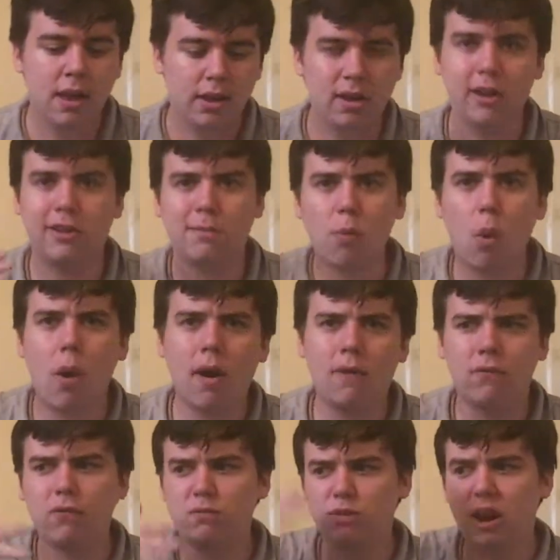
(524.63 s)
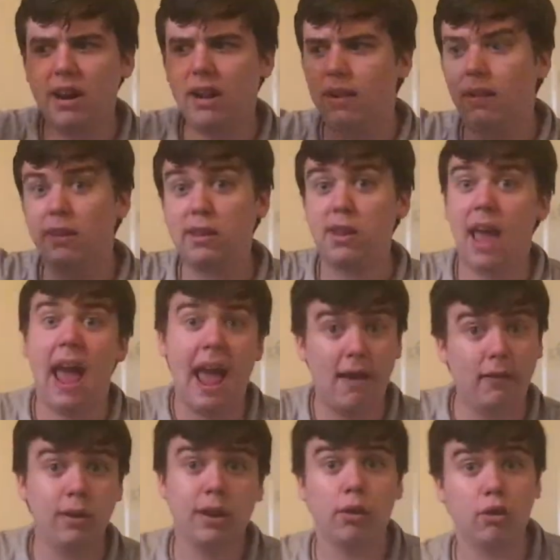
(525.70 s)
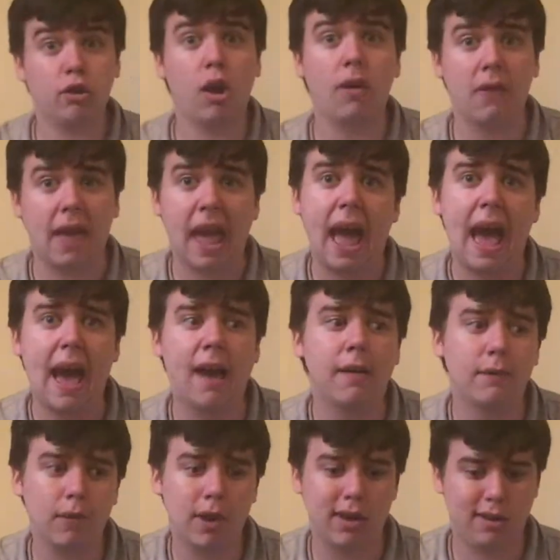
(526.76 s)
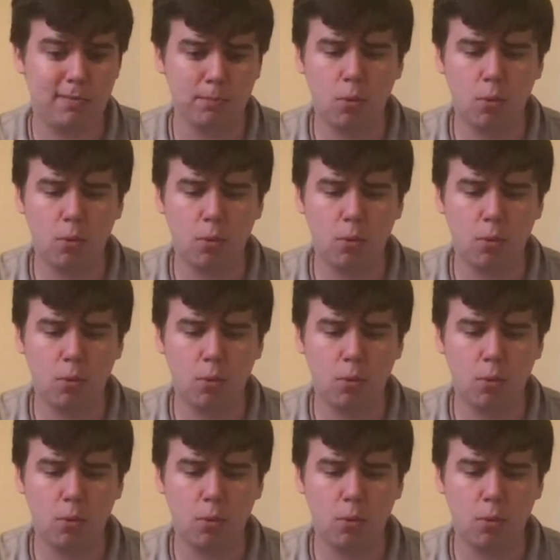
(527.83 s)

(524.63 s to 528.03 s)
So it's more of trying to listen to every single song they have as